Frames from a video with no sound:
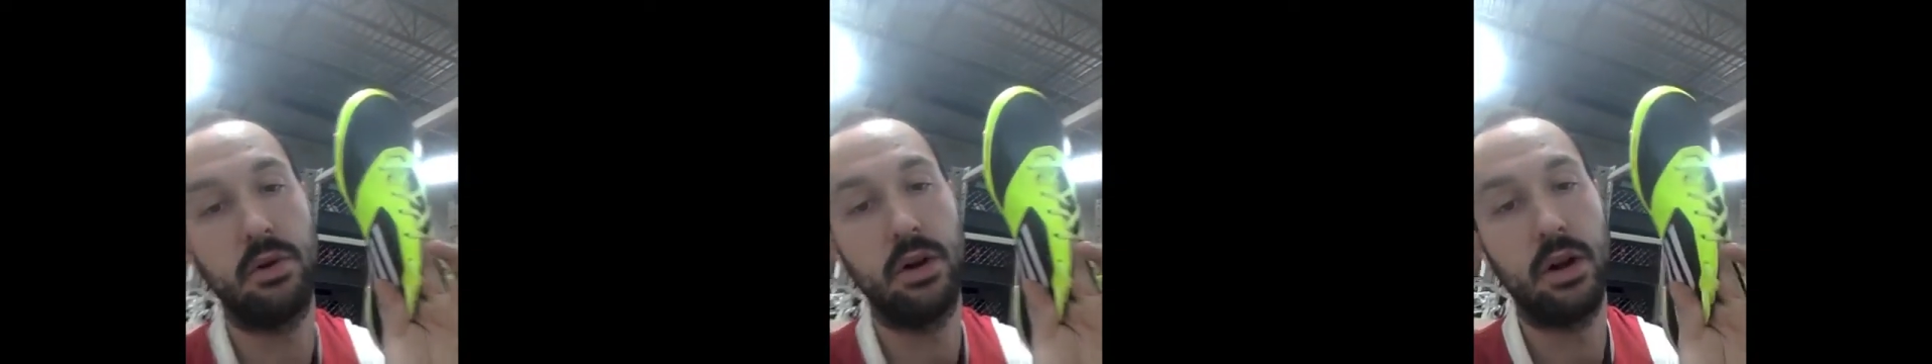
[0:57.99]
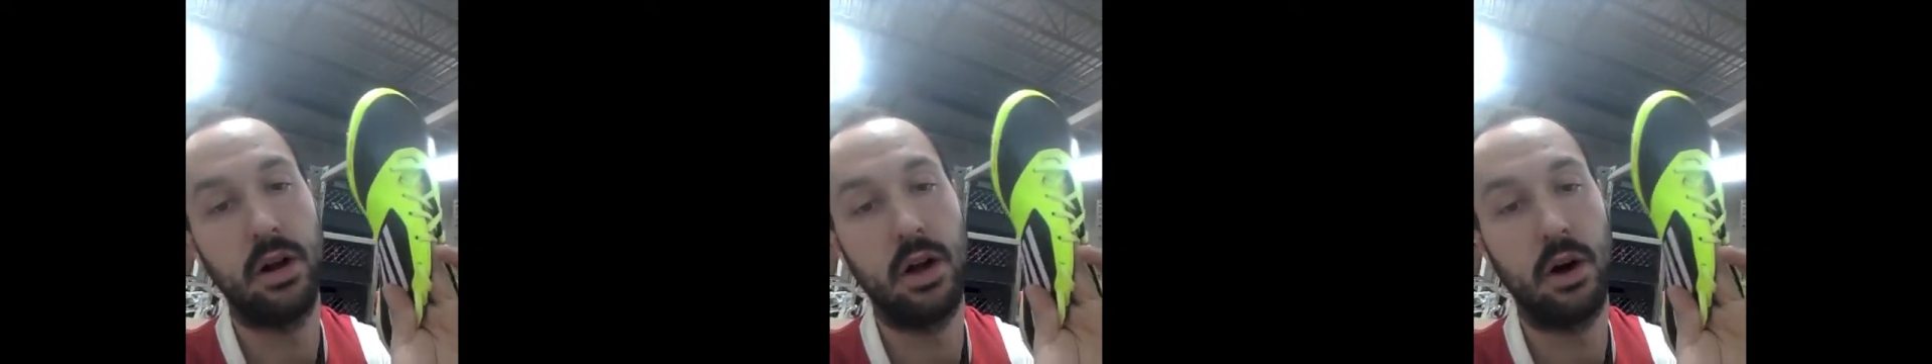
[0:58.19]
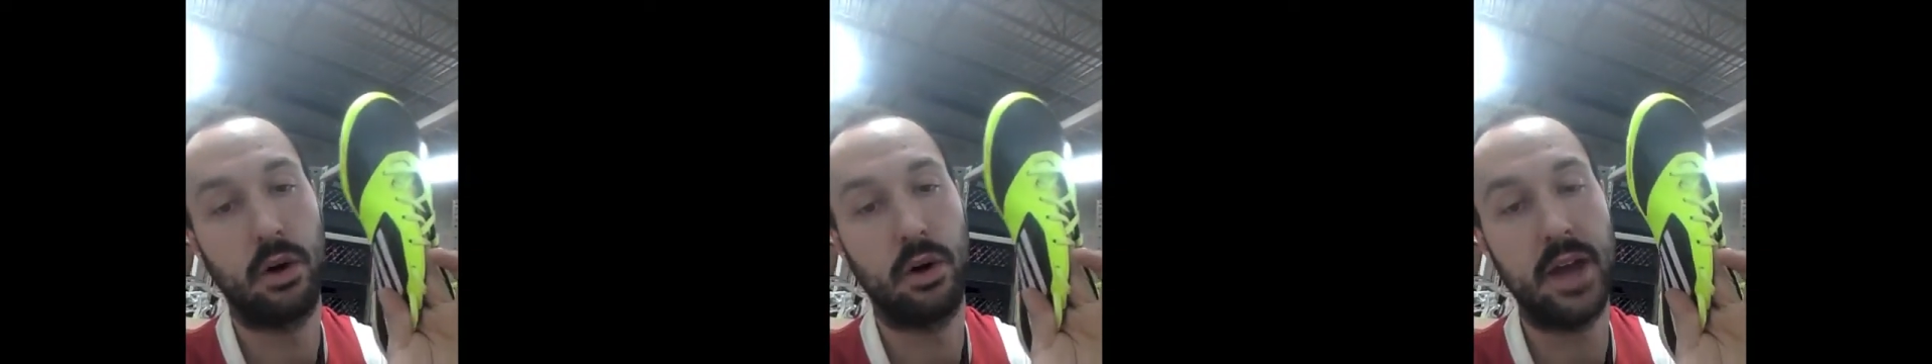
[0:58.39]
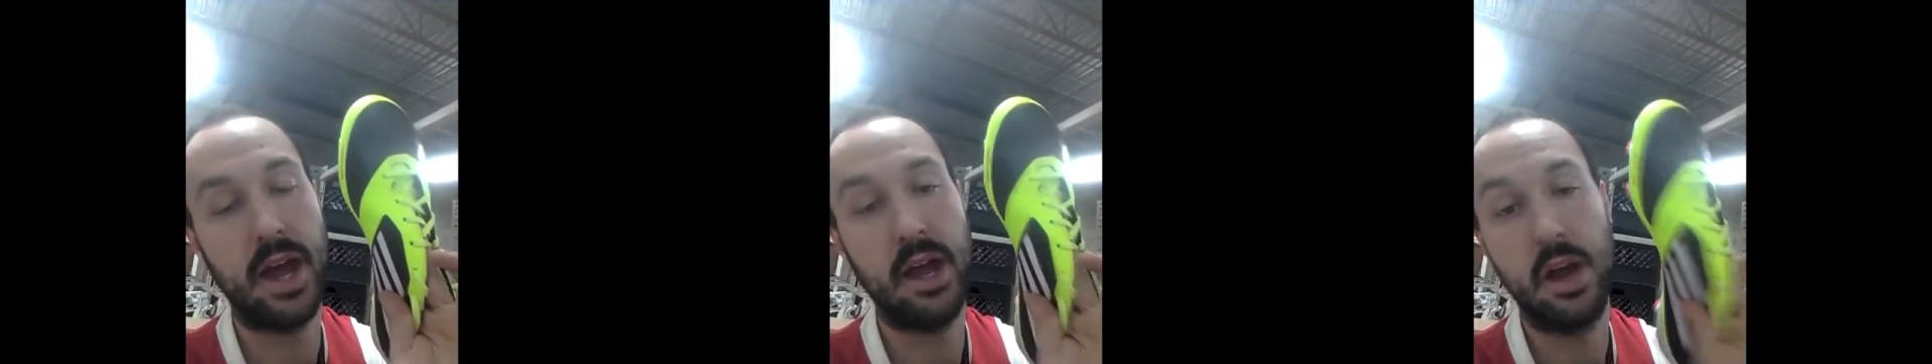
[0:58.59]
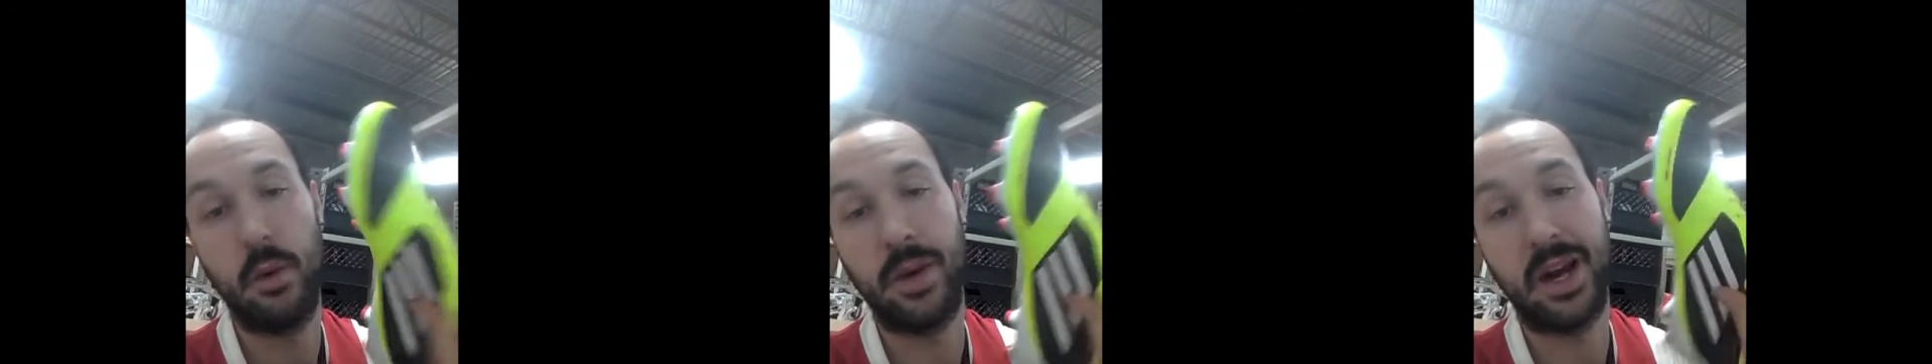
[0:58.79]
Okay?
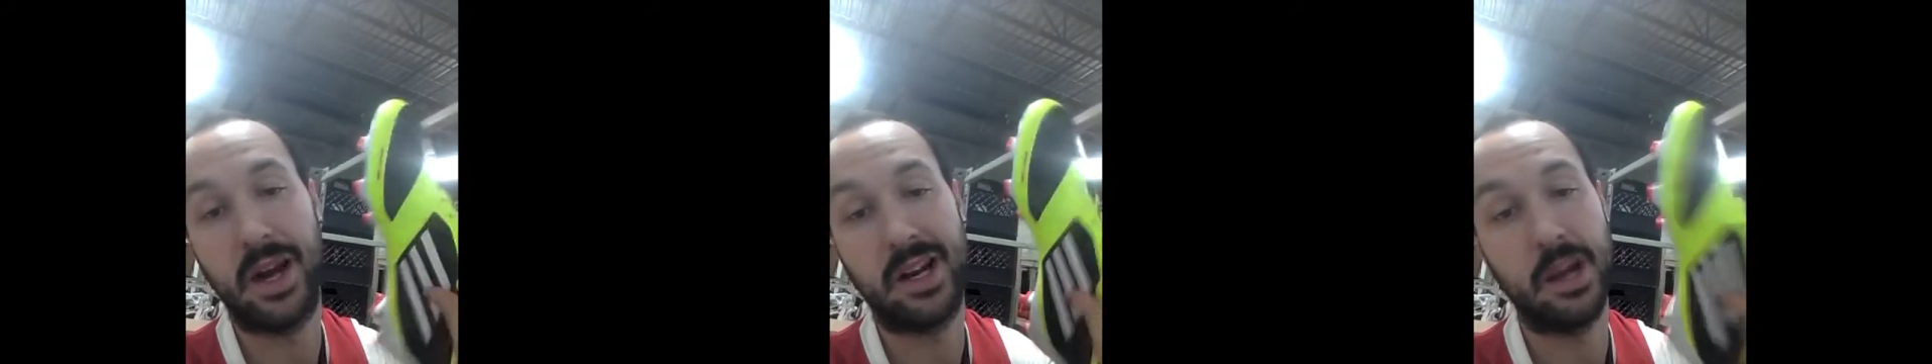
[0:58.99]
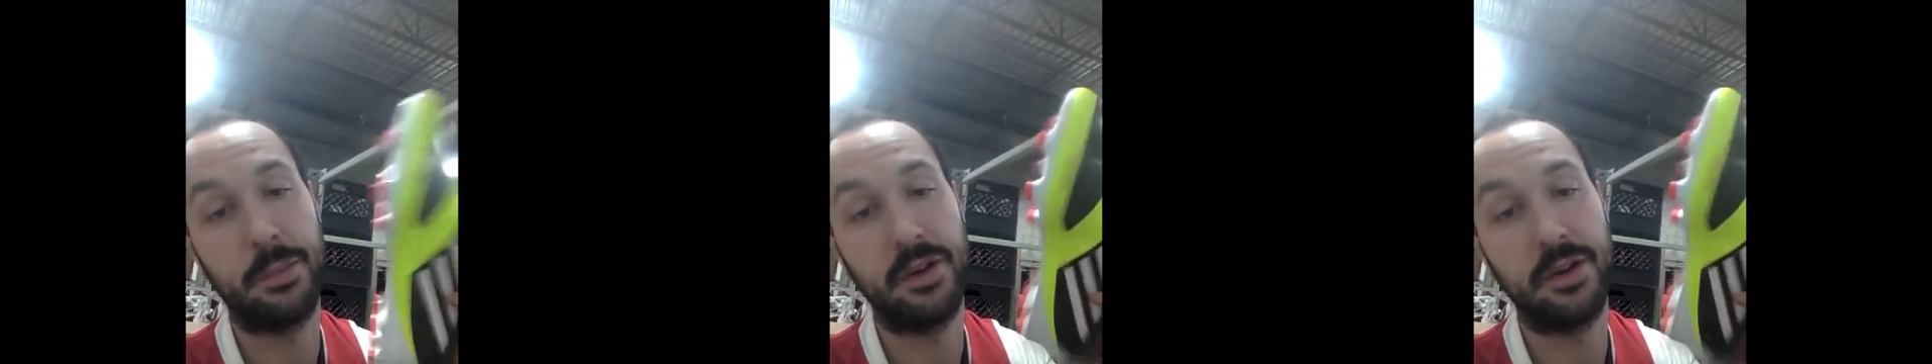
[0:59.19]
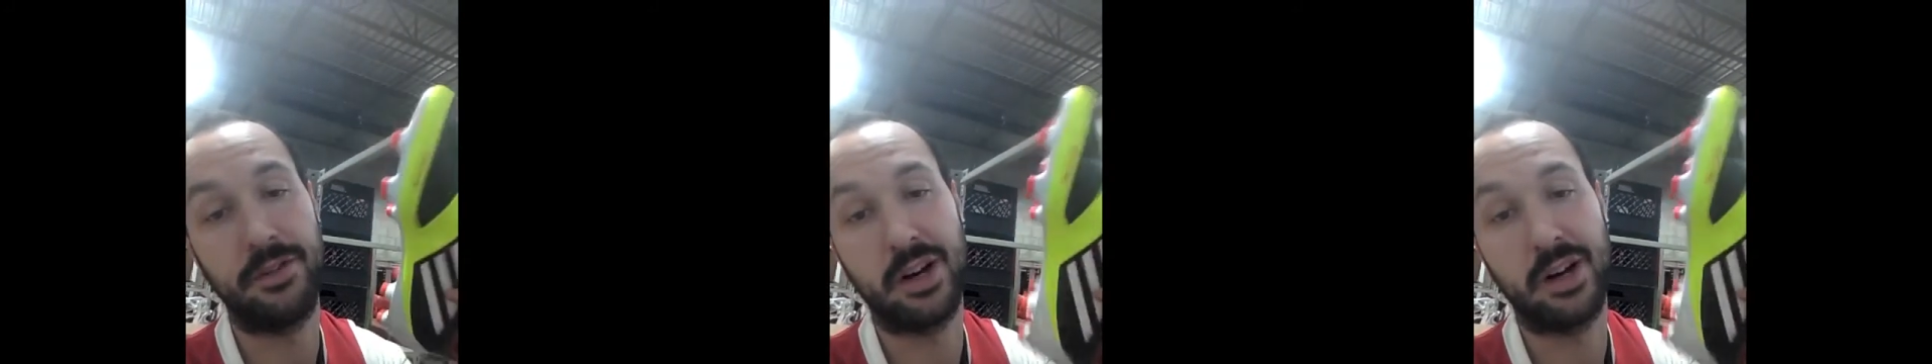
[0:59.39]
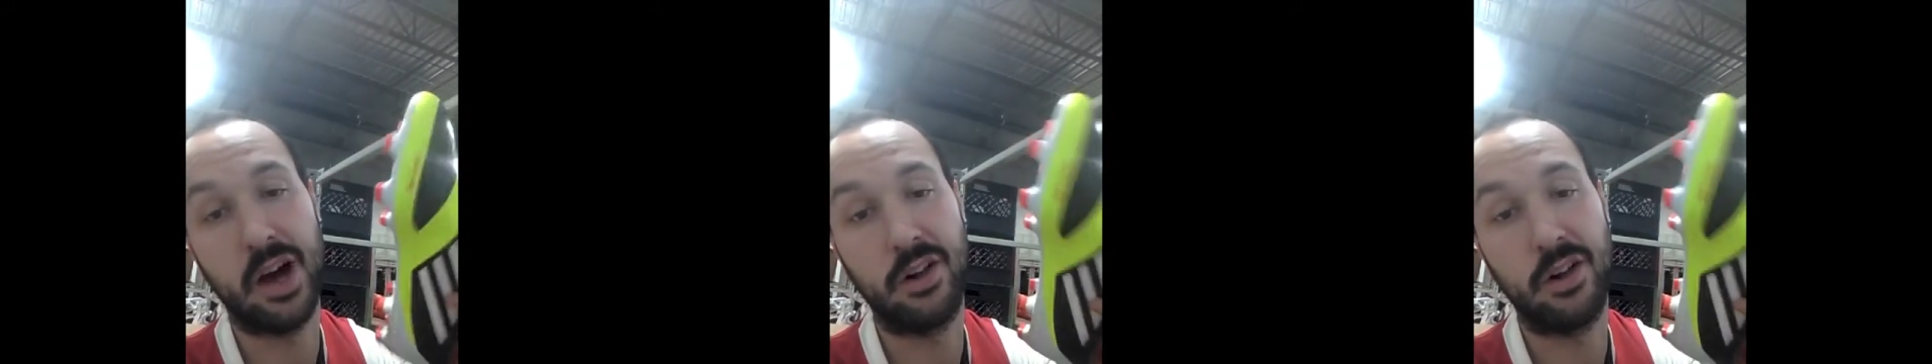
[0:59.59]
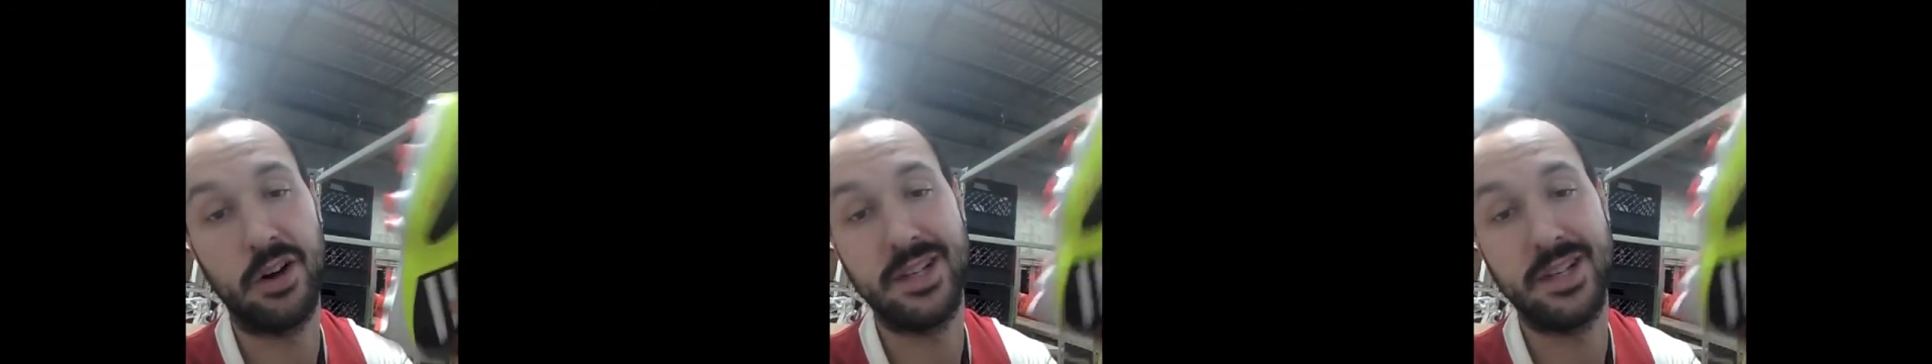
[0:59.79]
We got a couple different colors.